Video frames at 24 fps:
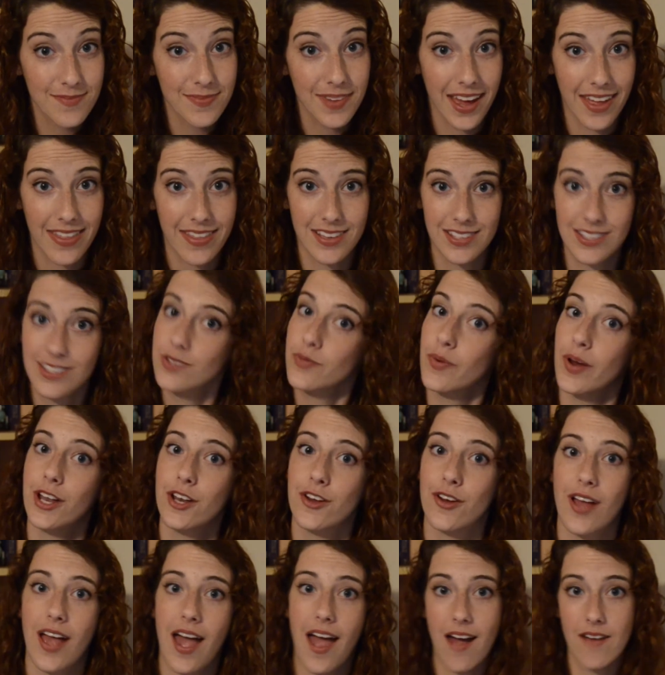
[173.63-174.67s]
and this is when
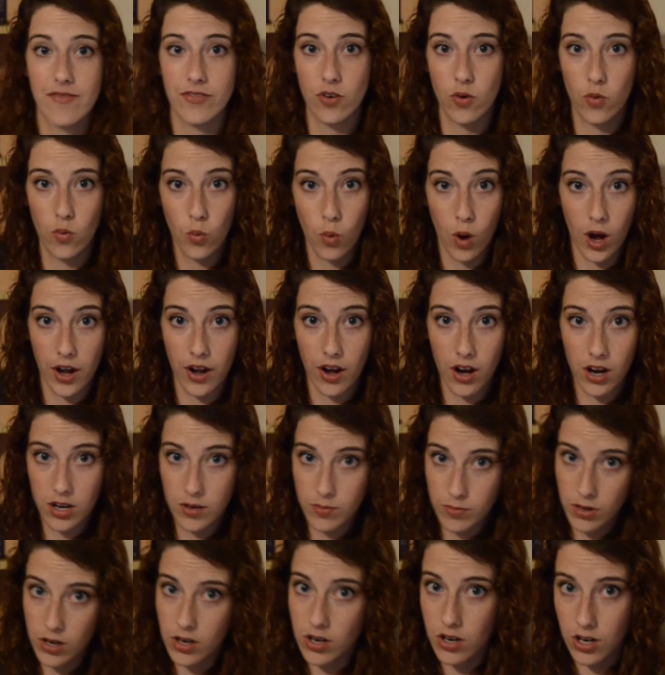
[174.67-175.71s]
you'll have one
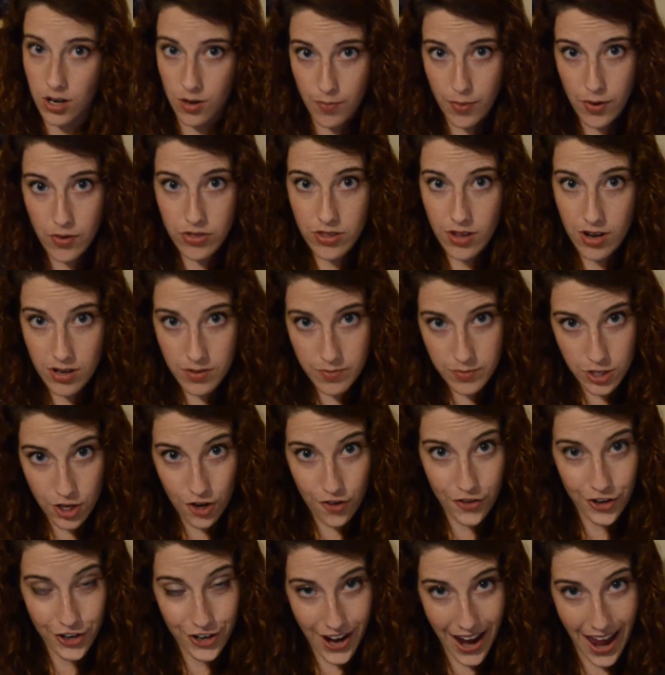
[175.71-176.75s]
arm or both arms
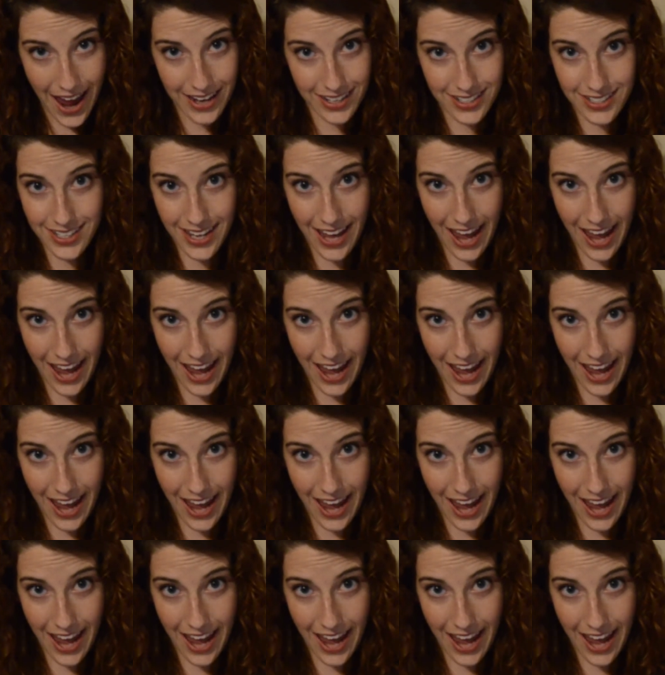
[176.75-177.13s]
over your head,